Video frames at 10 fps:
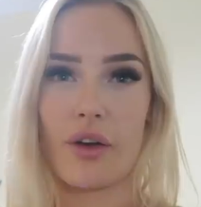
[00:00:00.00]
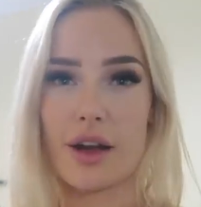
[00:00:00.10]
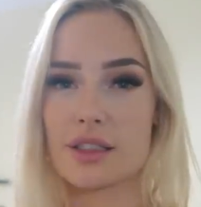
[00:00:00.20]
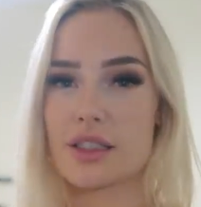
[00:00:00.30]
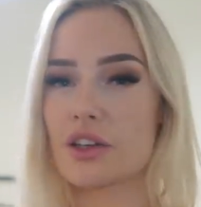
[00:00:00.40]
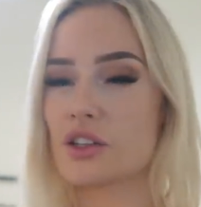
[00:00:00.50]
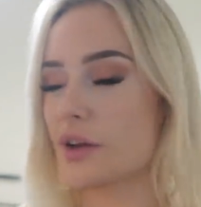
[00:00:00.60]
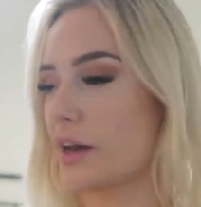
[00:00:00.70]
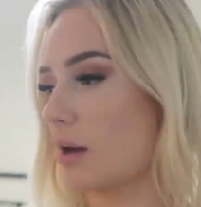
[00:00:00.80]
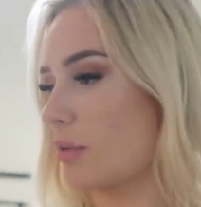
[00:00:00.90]
All right, so dinner is
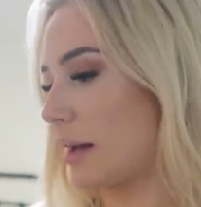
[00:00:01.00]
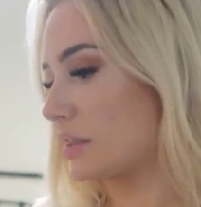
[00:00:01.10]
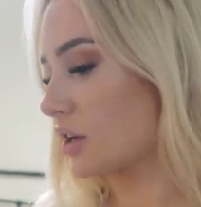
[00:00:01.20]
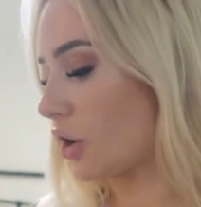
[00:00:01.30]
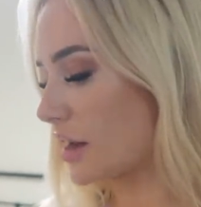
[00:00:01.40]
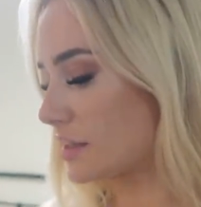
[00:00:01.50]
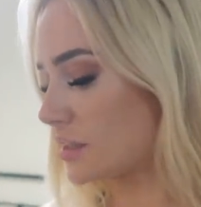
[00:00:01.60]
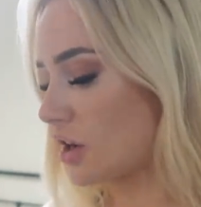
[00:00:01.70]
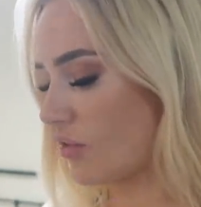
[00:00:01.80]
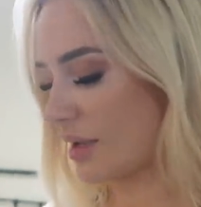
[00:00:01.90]
ready. I'm about to go and
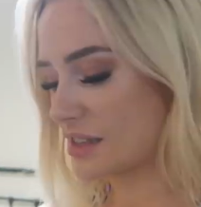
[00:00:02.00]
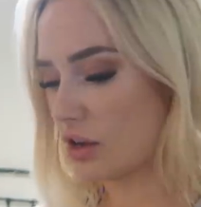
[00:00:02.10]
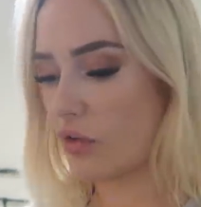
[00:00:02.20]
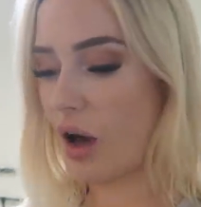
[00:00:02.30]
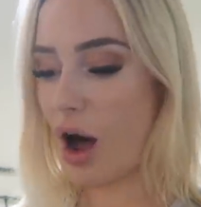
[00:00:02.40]
serve myself